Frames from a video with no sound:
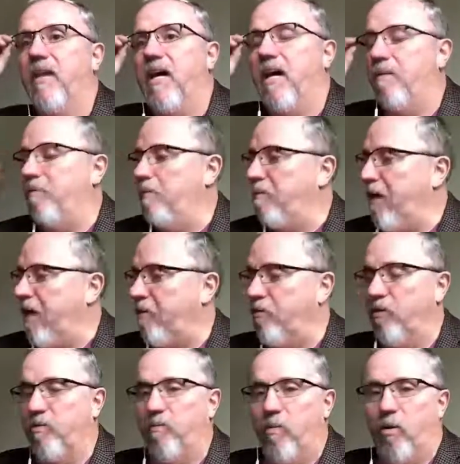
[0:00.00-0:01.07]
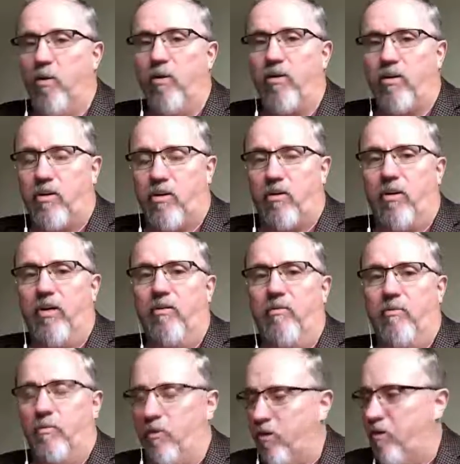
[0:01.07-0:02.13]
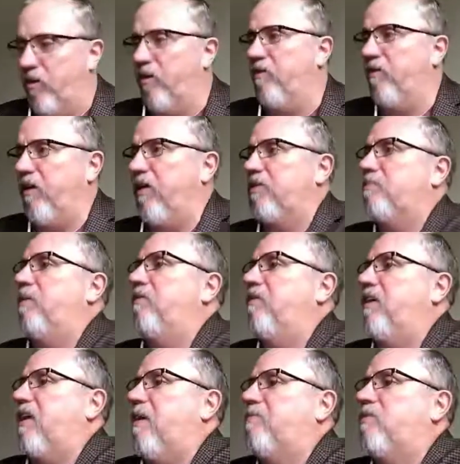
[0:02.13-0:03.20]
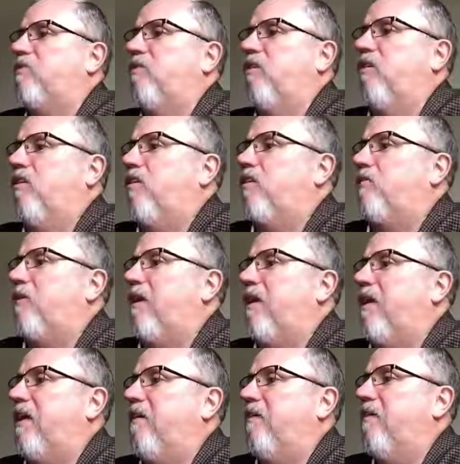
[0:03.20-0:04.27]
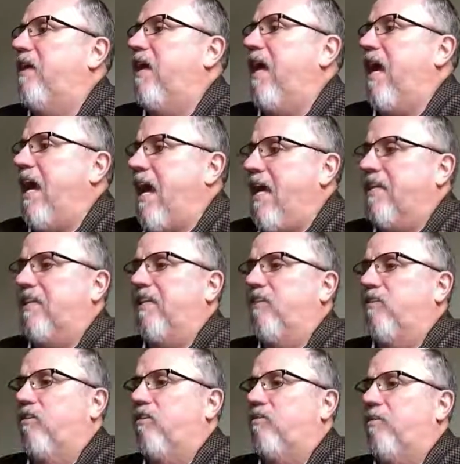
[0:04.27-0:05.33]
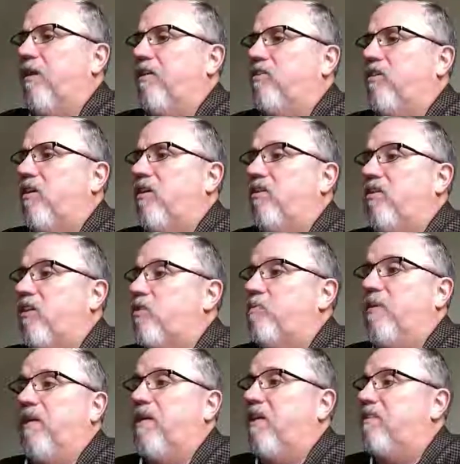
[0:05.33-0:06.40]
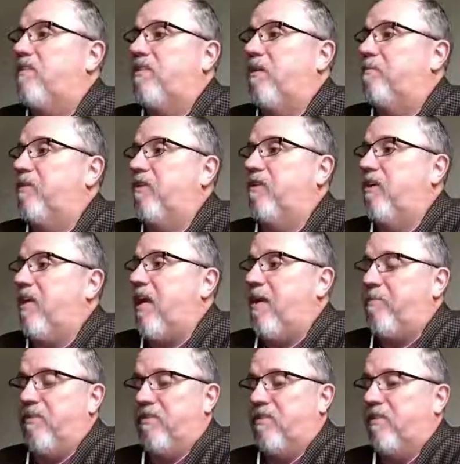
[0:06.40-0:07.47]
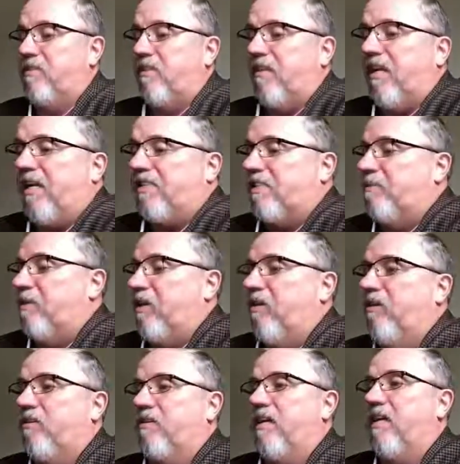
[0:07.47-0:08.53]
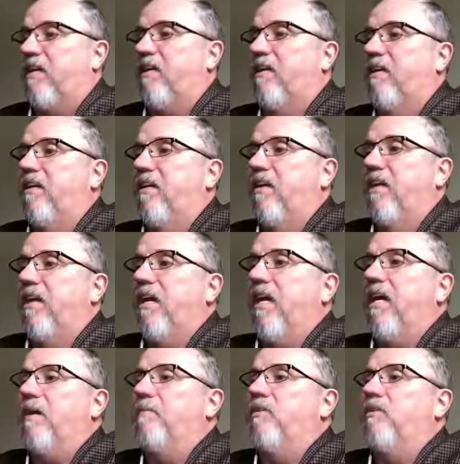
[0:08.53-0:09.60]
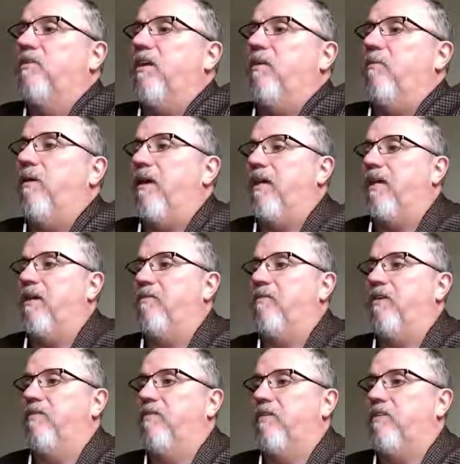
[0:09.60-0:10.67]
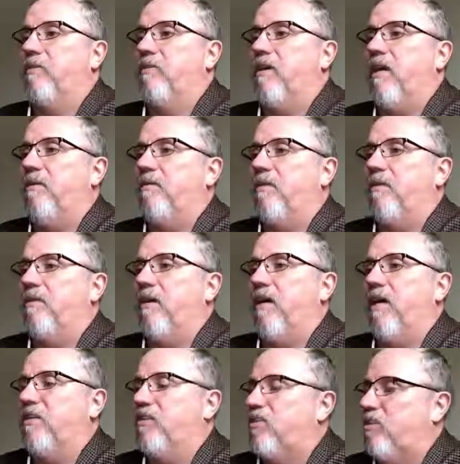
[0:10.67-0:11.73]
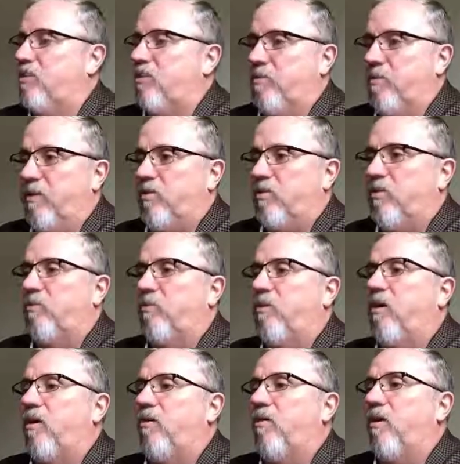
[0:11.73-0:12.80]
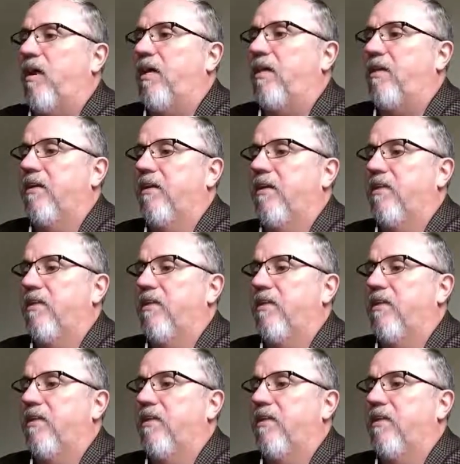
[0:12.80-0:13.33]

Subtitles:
I'll be back with more current world events. Matter of fact, I'm just going to look right now at the earthquake chart just because something could have happened since the last time I looked at it. And I'm going to do that right now if it's okay with you guys, just to be sure we're all right.